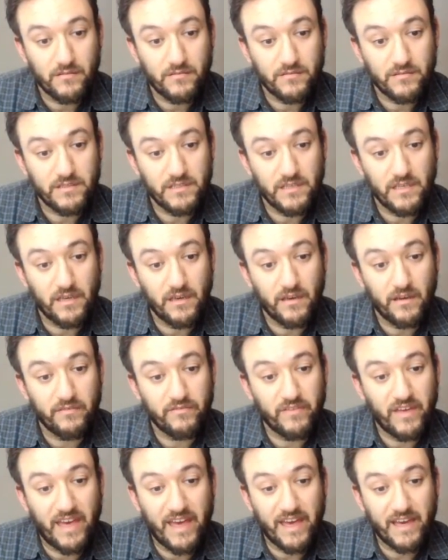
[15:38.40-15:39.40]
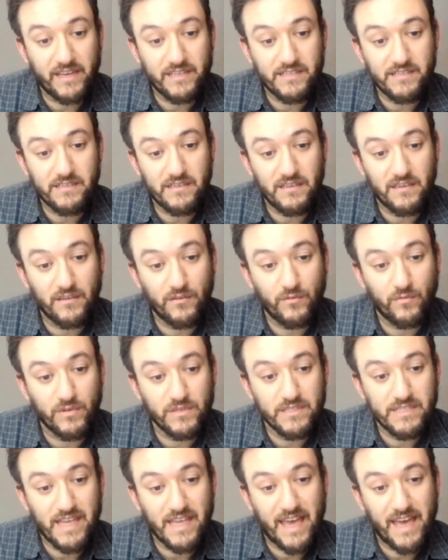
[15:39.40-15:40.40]
T of x
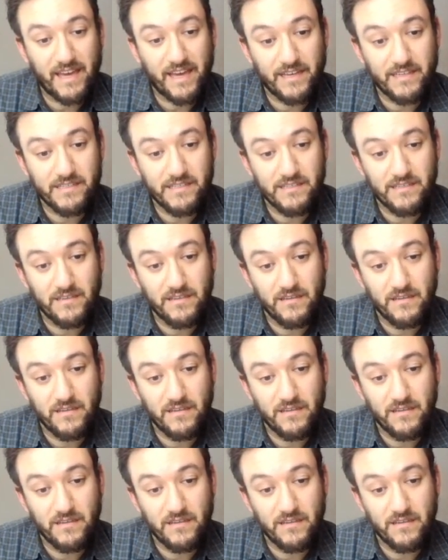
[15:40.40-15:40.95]
equals x